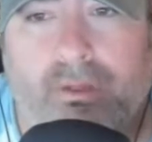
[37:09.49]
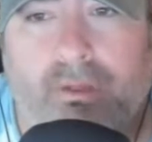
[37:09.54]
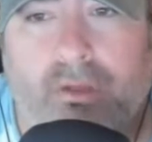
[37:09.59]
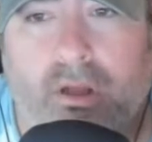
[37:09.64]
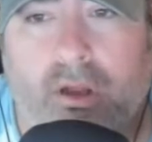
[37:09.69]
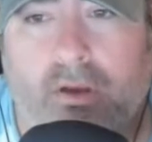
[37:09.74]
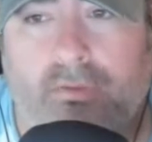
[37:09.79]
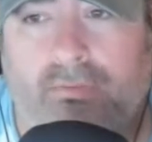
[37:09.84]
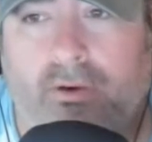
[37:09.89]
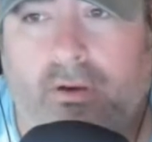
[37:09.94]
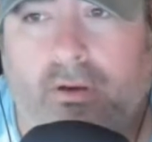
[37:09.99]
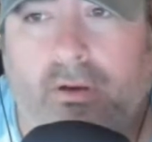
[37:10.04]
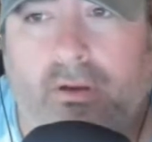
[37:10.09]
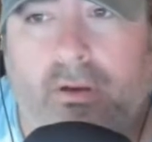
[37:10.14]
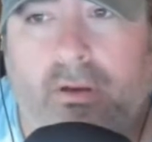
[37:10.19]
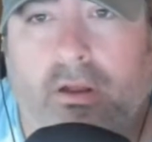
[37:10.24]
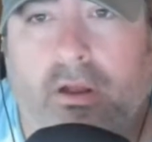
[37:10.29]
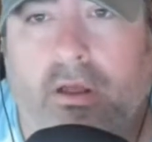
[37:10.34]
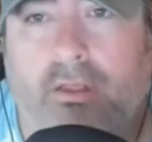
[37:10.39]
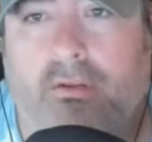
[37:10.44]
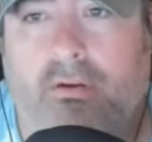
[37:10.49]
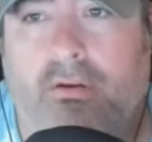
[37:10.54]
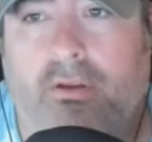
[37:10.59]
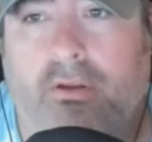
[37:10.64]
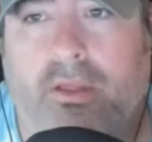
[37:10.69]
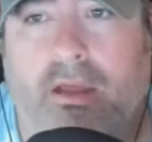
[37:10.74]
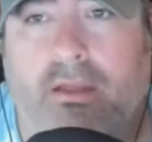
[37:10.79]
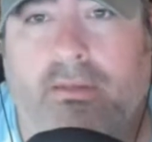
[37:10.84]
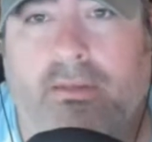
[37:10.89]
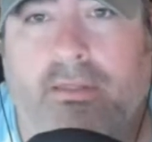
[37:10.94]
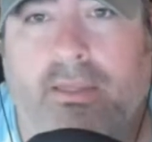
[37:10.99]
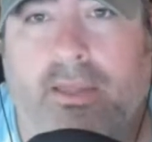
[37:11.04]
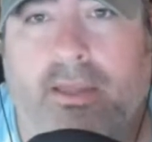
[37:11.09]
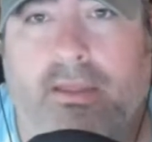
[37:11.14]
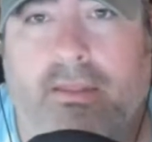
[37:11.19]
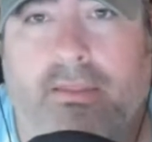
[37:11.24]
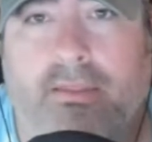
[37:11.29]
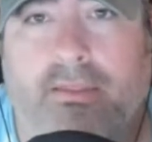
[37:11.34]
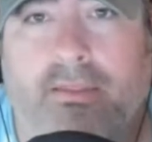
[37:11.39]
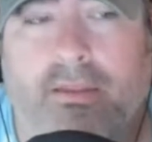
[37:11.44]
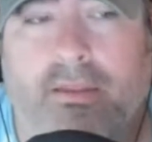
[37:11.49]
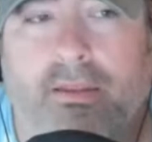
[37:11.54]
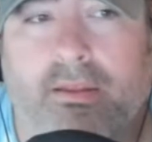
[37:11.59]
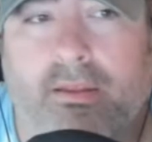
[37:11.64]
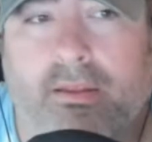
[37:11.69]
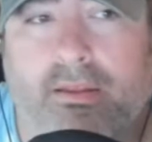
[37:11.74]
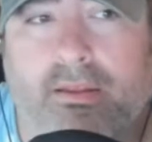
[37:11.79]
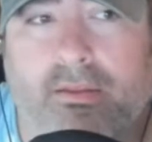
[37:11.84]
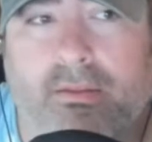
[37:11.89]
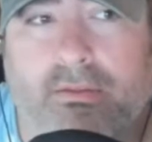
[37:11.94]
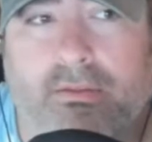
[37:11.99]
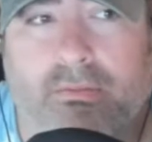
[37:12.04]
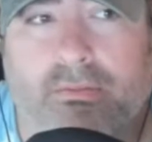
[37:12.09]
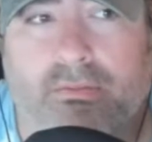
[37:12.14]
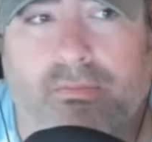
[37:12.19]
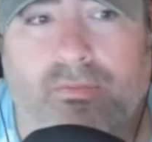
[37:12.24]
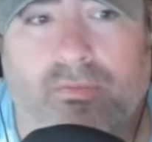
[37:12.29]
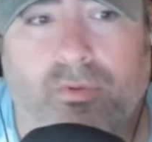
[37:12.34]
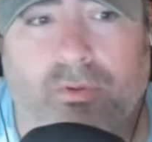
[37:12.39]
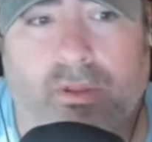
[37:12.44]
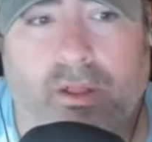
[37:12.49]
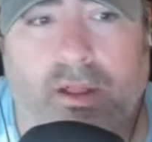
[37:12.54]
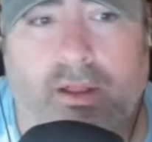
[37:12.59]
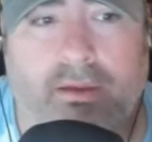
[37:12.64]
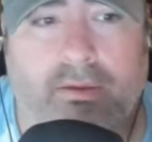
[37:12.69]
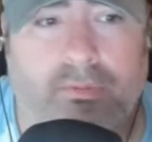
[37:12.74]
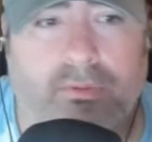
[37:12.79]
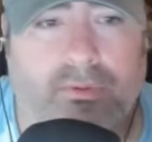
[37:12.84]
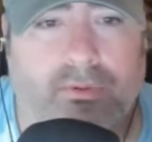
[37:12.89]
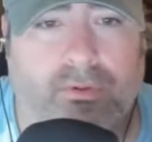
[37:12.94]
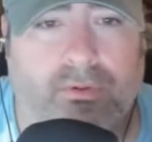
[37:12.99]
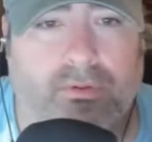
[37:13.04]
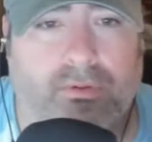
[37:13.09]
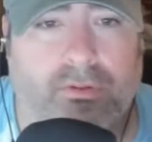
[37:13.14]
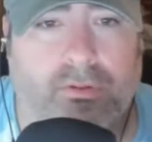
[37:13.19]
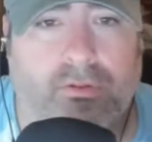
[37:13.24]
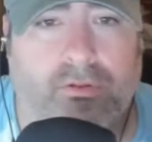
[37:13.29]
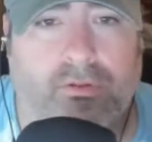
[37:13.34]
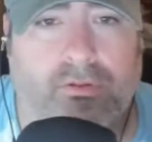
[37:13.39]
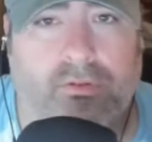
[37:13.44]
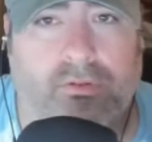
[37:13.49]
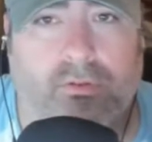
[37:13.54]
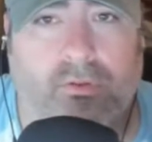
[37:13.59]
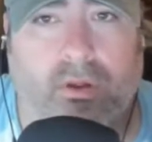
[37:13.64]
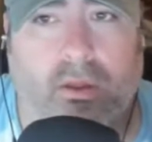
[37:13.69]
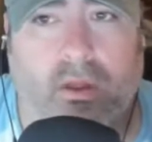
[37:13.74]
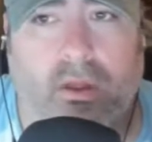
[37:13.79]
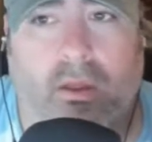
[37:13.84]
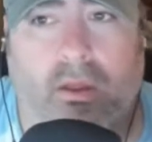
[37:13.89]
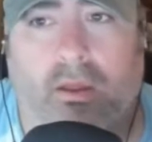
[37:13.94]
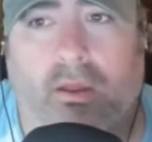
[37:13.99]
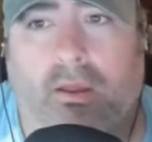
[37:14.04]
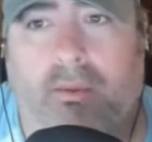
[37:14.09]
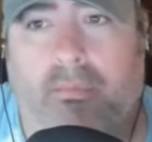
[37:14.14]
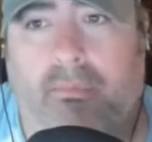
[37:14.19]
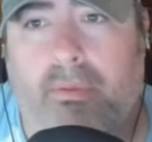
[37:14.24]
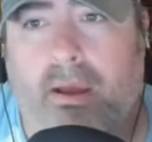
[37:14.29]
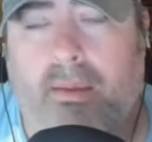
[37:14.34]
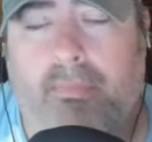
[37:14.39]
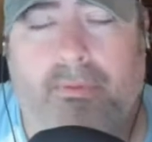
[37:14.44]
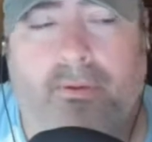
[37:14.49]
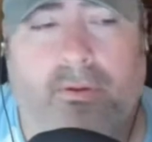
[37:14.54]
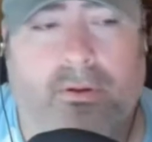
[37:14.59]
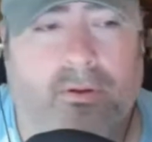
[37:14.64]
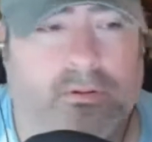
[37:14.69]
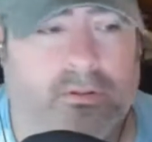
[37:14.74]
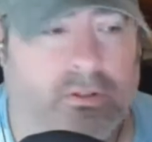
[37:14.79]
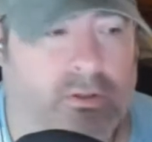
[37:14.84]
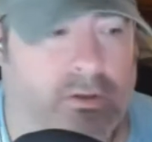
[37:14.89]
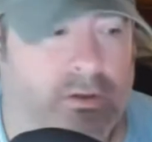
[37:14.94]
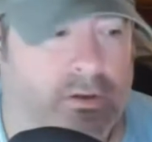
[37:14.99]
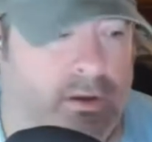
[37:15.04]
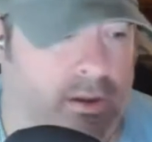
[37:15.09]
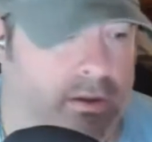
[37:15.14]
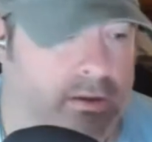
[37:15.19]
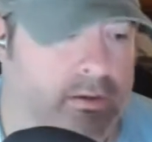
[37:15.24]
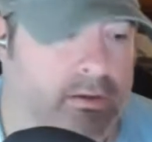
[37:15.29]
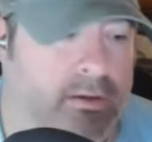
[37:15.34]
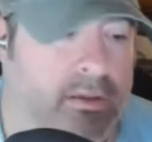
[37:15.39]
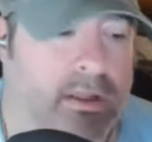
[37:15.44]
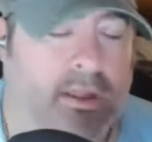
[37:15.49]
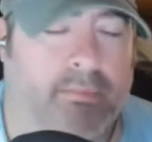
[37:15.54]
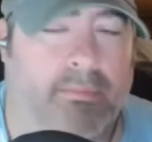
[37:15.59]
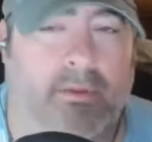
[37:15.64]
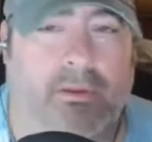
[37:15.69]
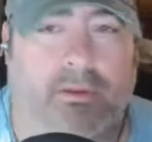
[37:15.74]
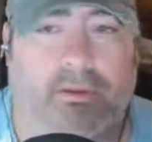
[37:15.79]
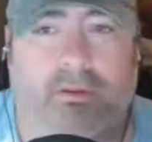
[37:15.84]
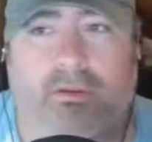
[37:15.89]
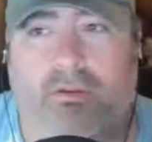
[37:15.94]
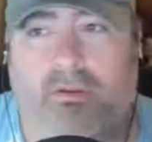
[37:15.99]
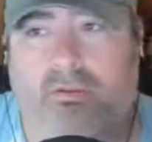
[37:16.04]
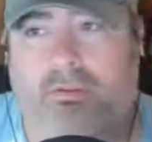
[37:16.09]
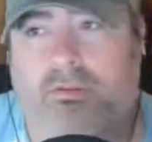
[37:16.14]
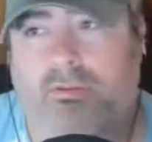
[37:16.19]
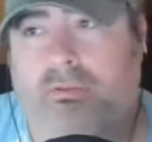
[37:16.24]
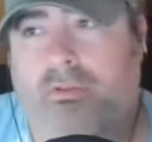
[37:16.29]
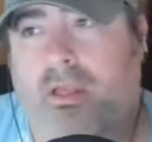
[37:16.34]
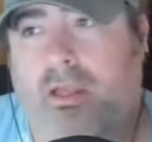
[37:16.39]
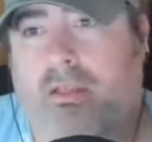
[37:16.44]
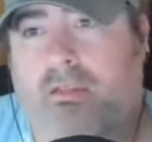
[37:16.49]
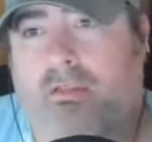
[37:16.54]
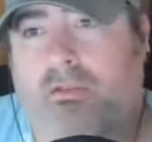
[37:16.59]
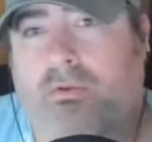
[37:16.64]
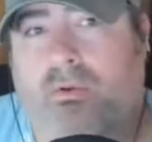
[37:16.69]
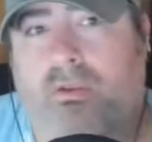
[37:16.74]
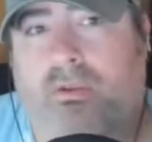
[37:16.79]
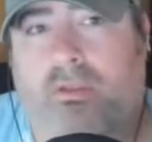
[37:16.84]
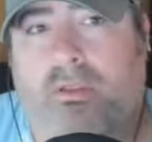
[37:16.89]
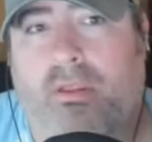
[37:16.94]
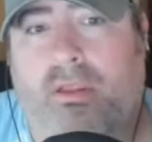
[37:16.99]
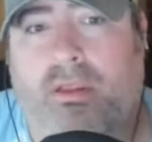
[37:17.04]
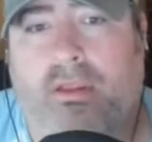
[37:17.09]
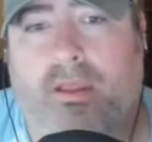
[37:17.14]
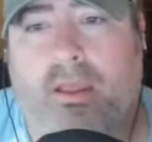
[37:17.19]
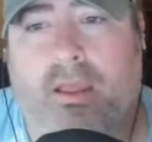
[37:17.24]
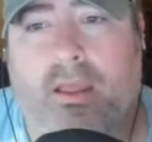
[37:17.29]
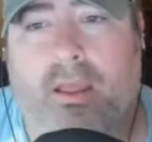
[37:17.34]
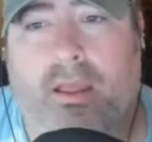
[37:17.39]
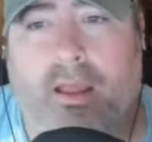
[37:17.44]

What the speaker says: covering other content that is relatable to pop culture, entertainment, news, that sort of thing.